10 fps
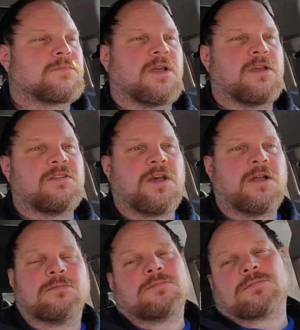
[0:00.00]
Like I
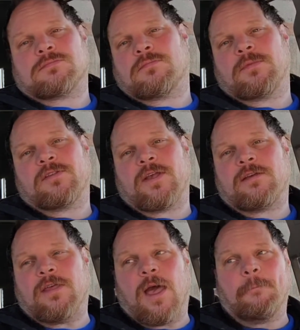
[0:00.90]
said,
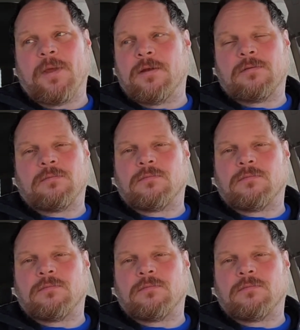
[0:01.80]
mistakes happen.